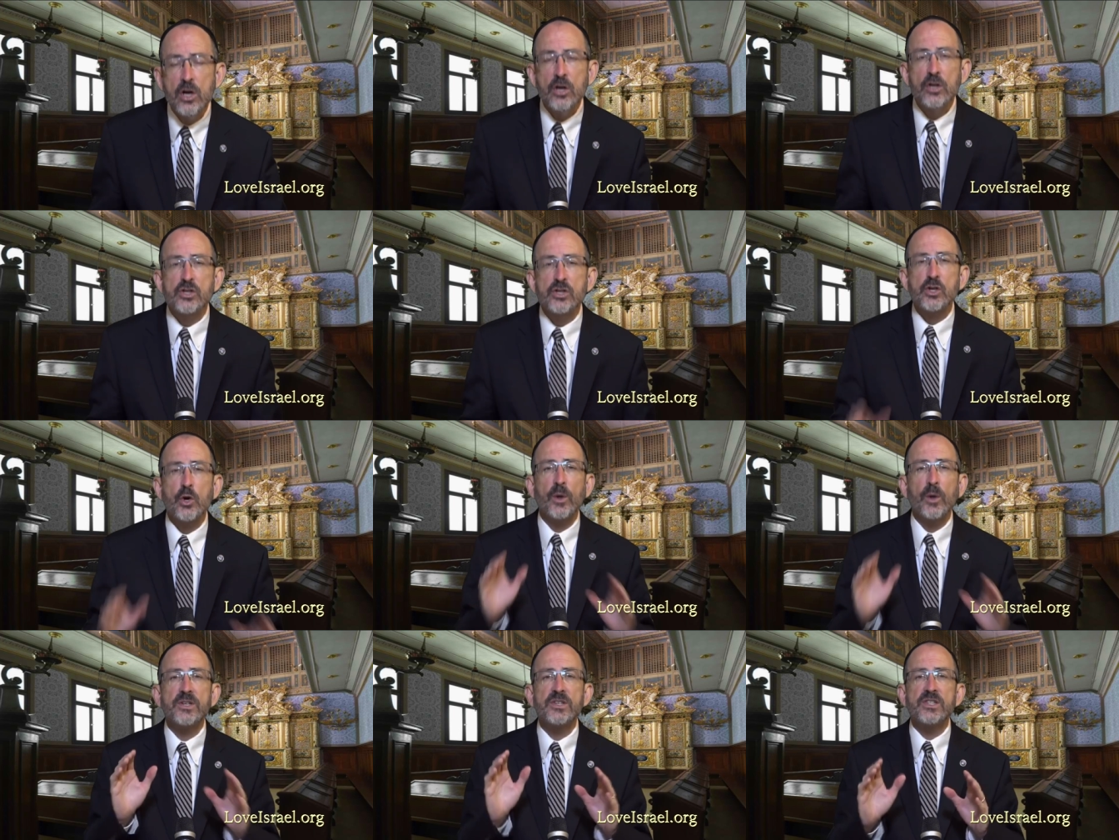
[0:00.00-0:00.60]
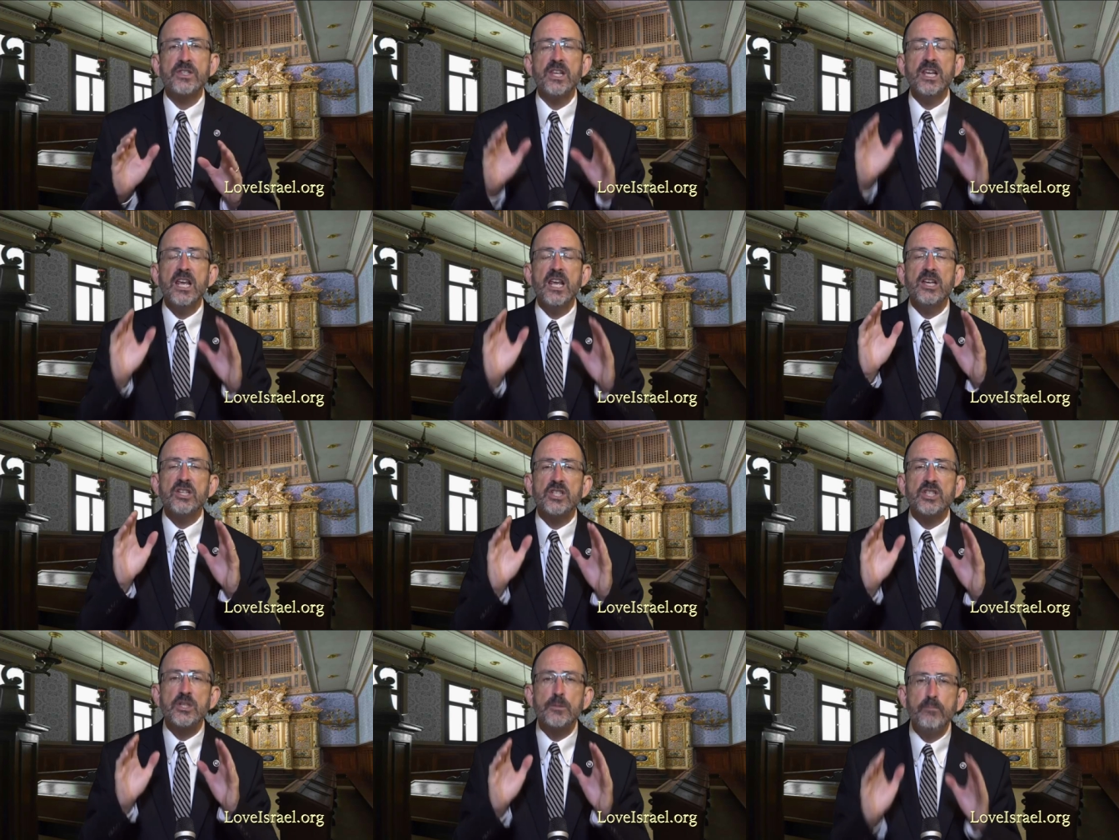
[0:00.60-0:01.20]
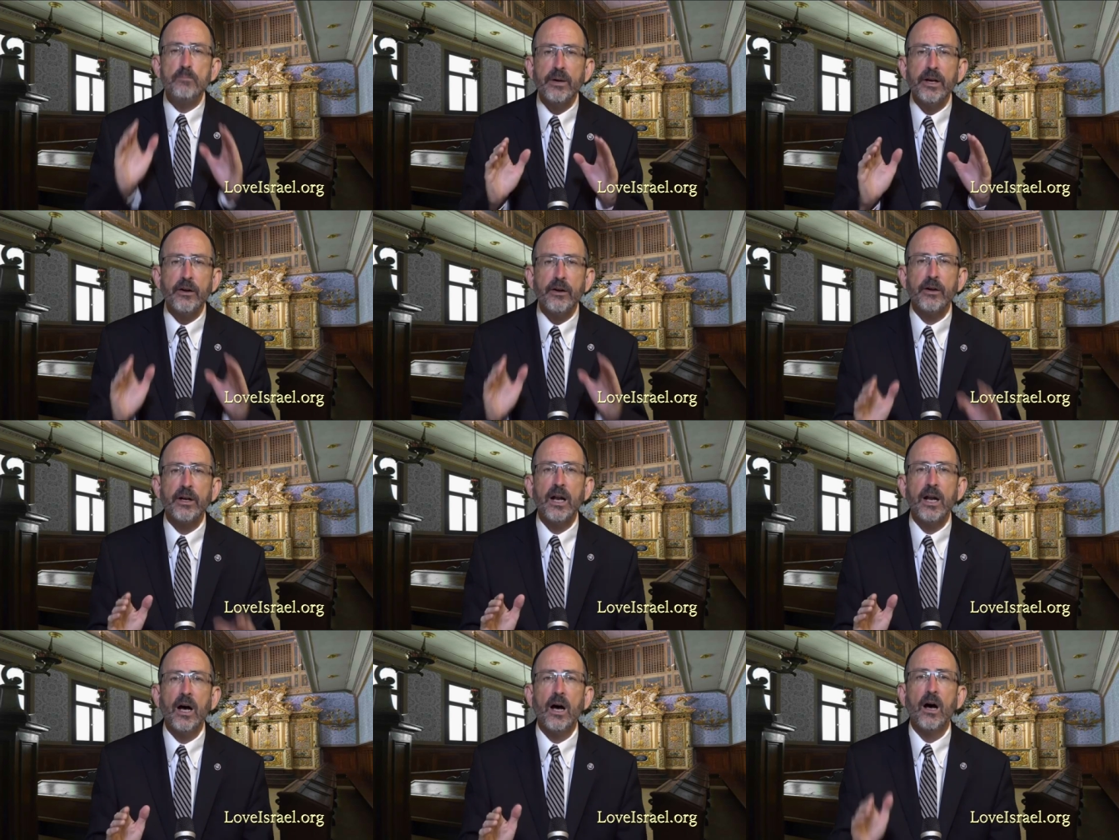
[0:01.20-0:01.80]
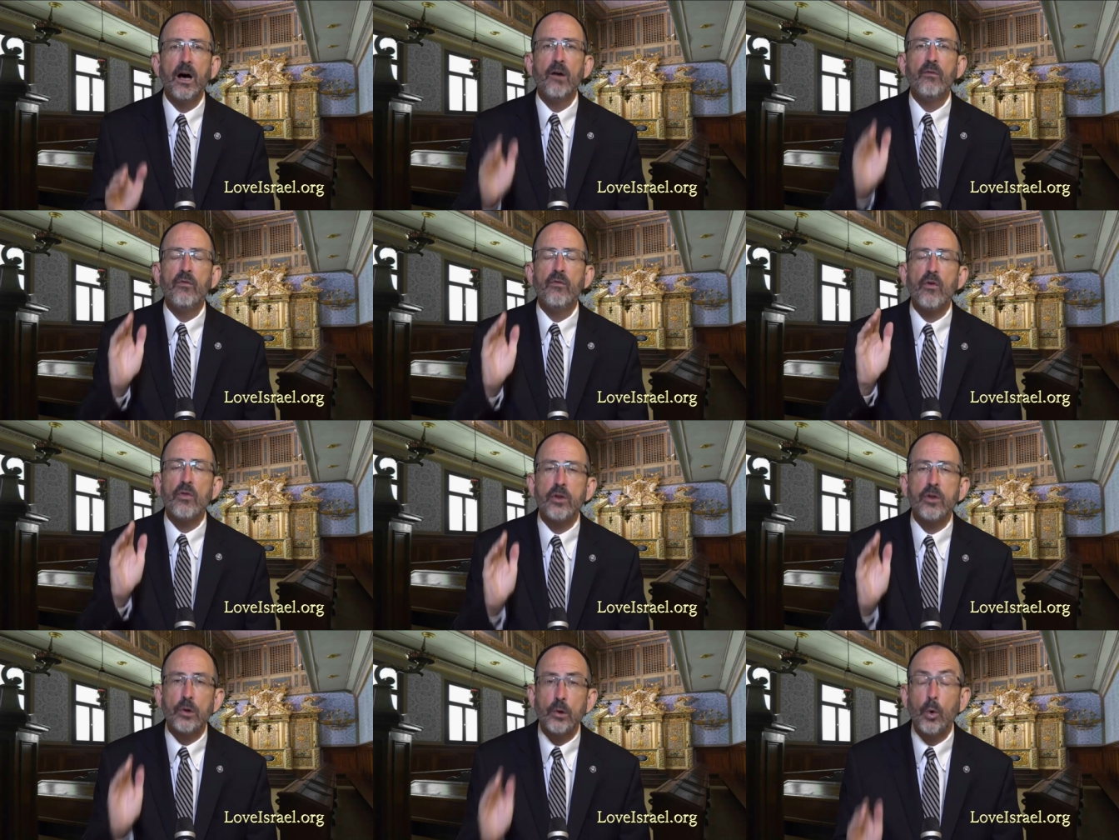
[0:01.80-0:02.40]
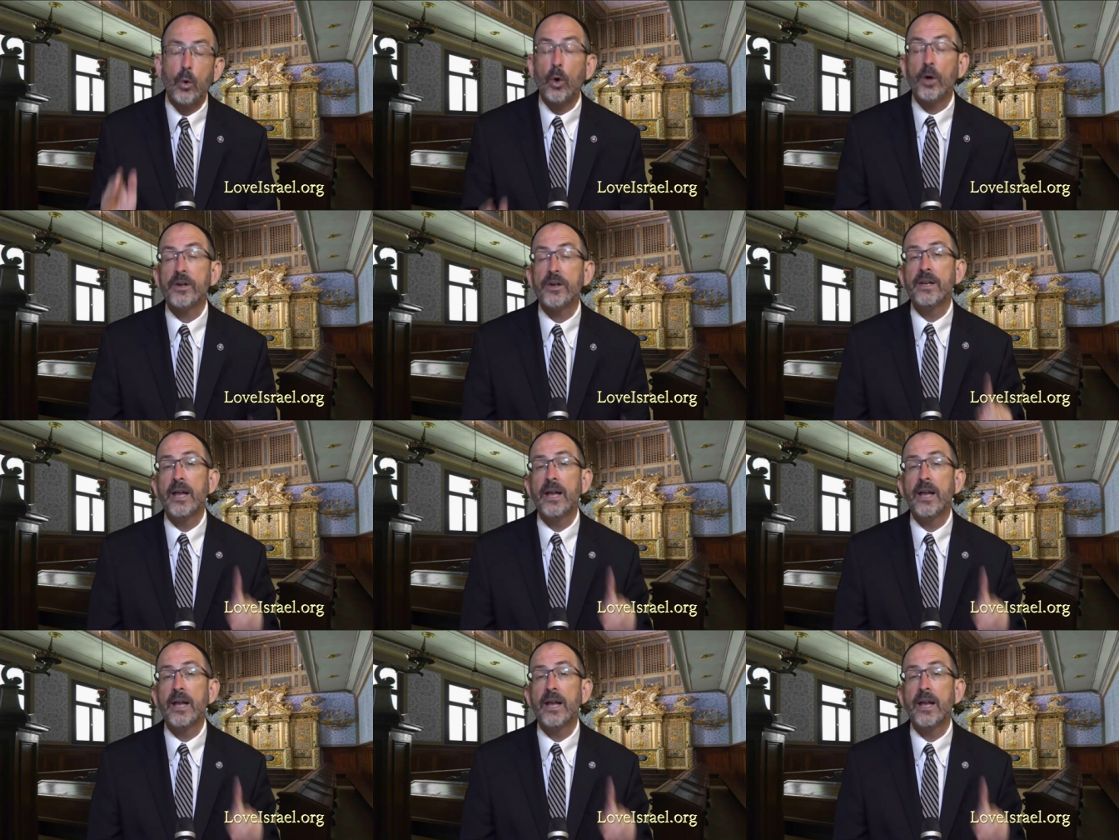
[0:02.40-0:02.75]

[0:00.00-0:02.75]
So it's the Spirit of the Lord.